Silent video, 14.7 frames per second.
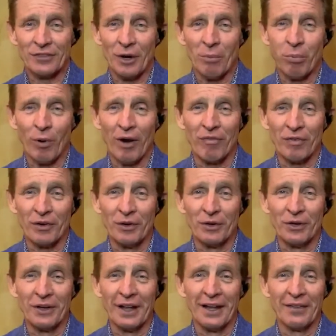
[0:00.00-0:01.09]
our prayer for you
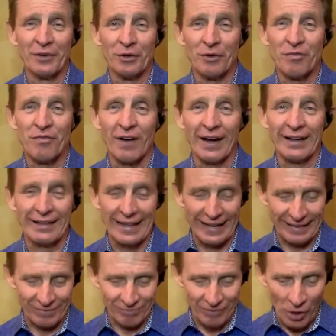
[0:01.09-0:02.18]
today, that you'll find that